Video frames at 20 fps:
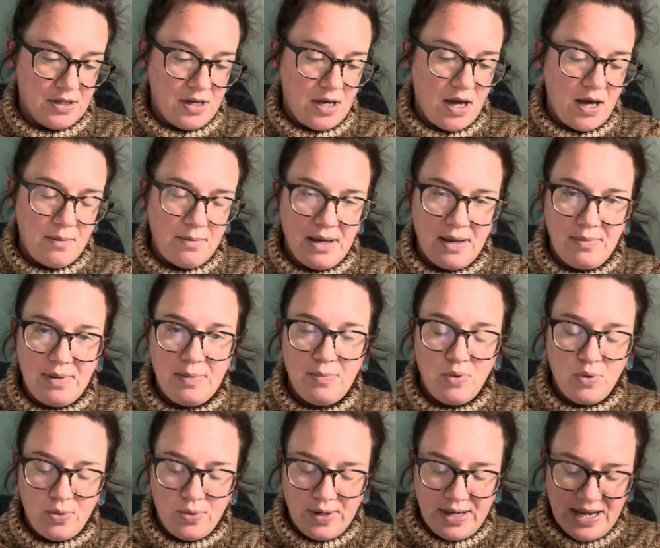a baby
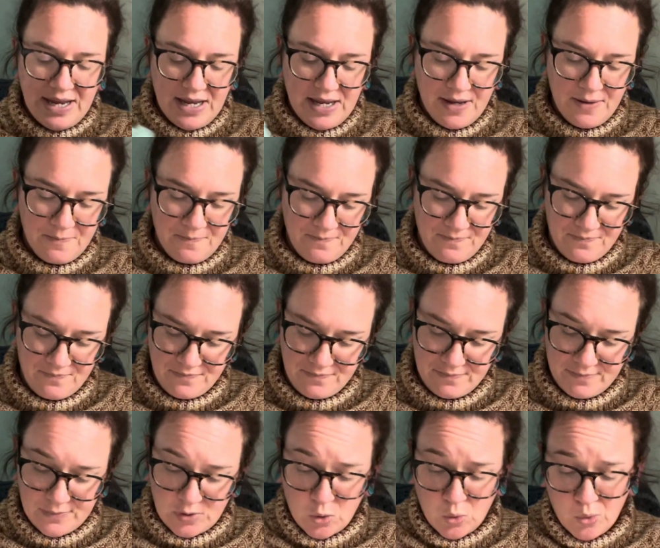boy
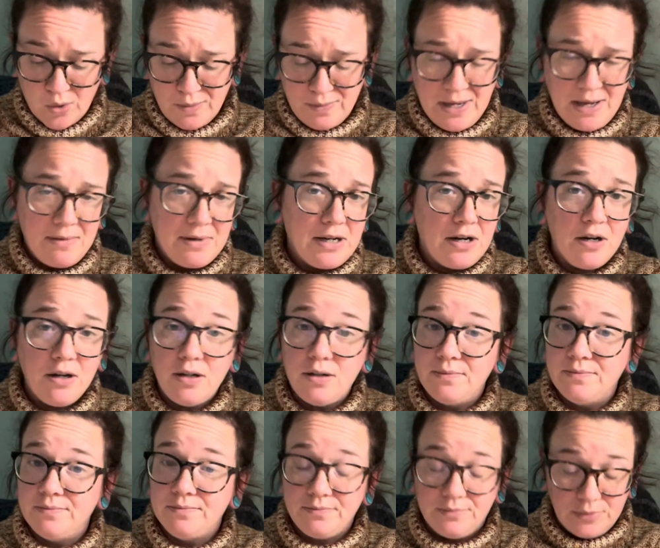or a baby girl.
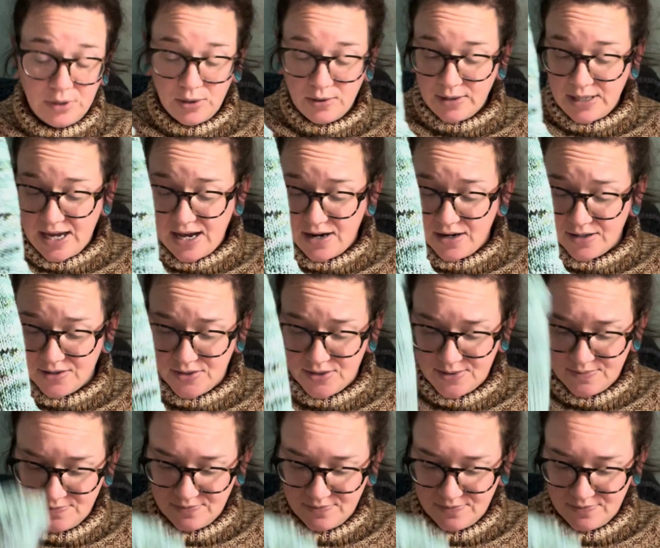Who cares?